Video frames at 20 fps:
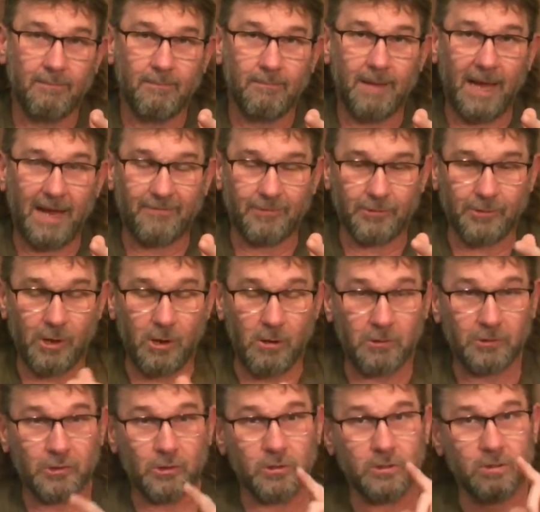After
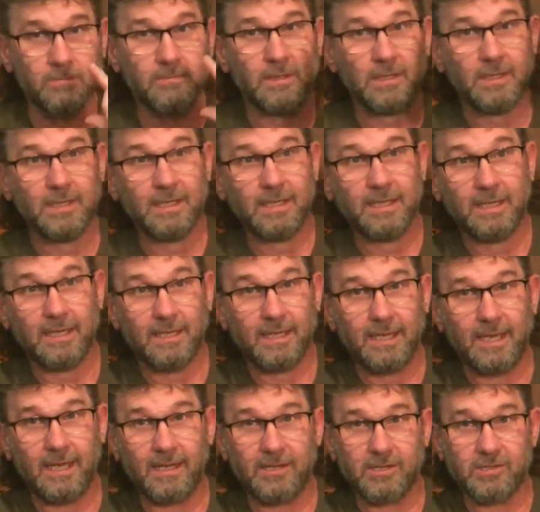talking to them,
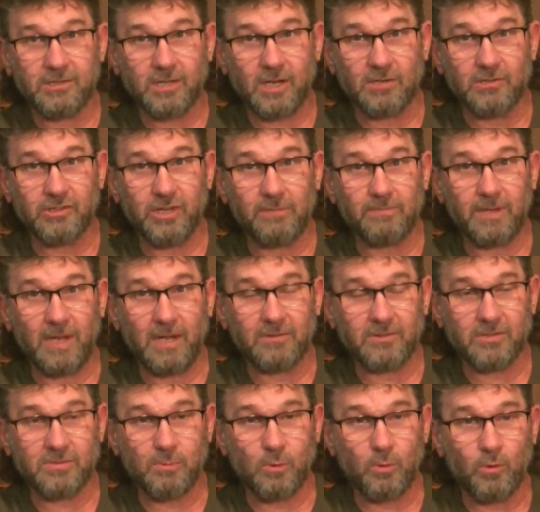it just got shipped up
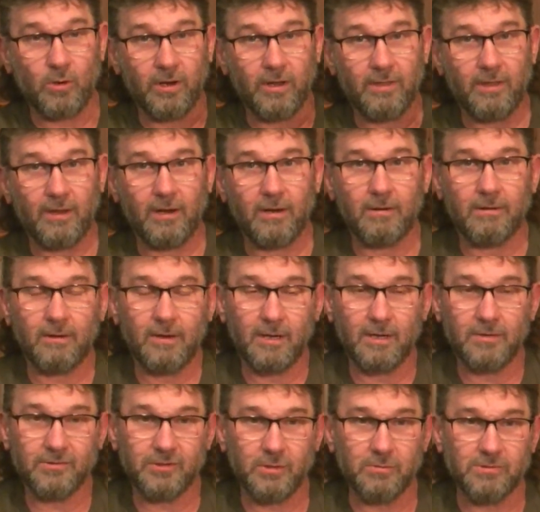this morning.
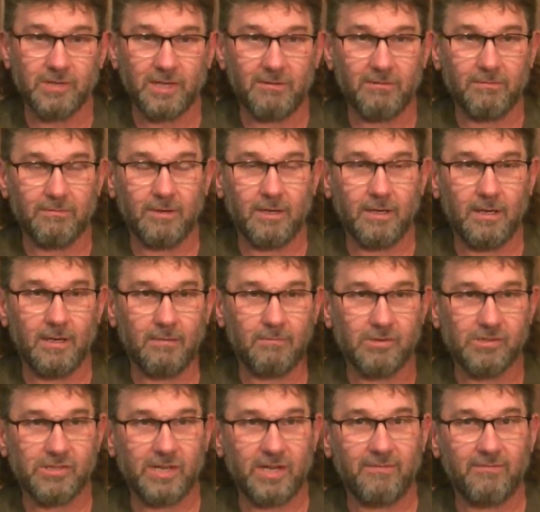As soon as they
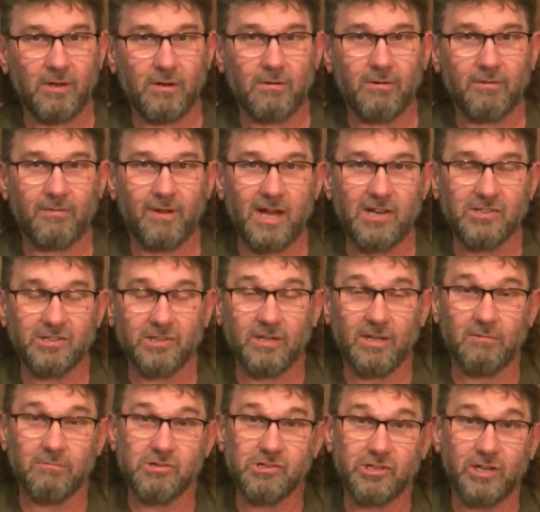received notification
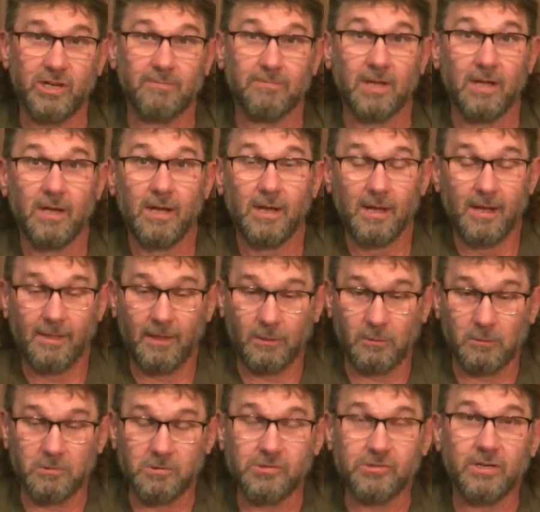that it was shipped,
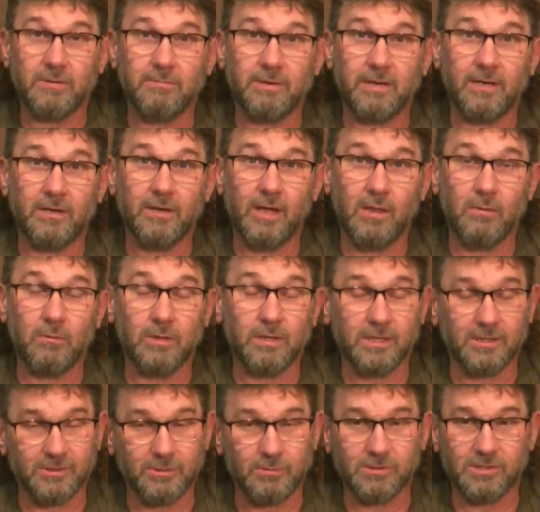they're going to ship me another one
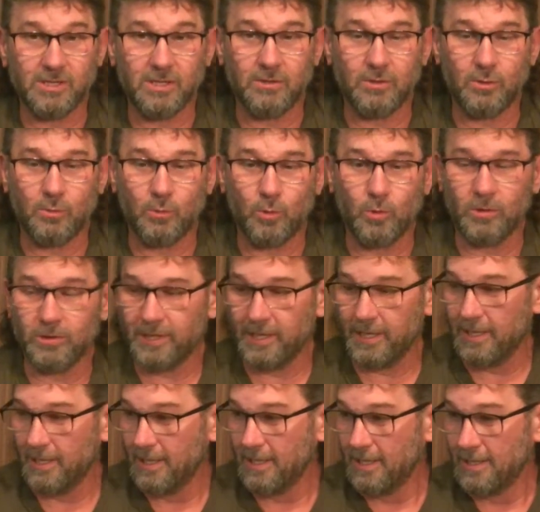because it was under
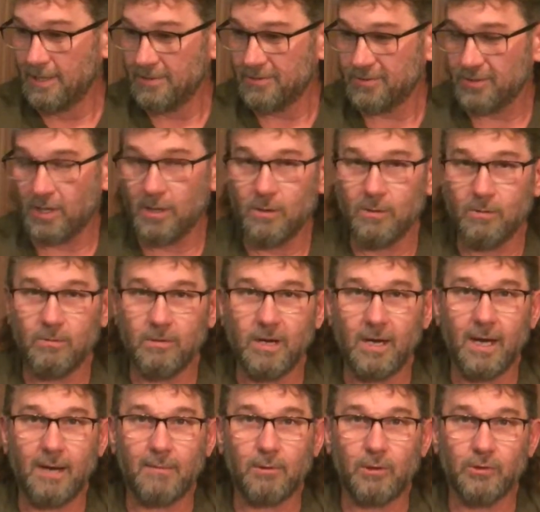warranty. So
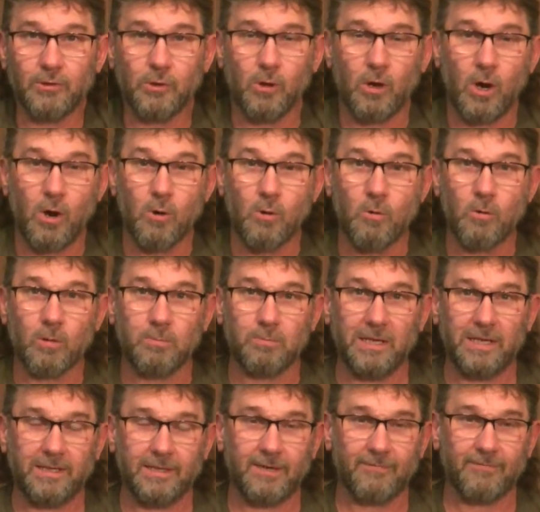I'm going to do a whole
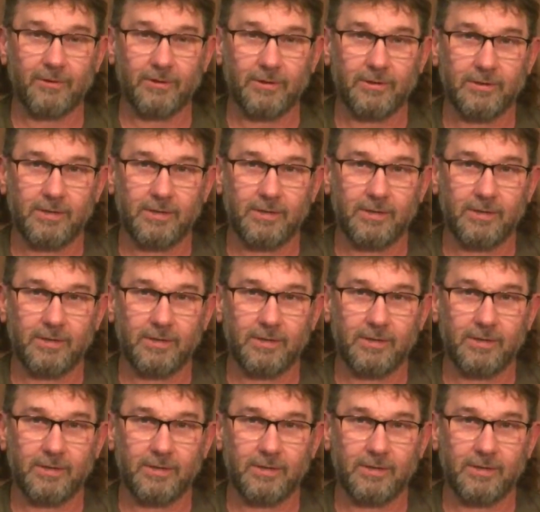complete different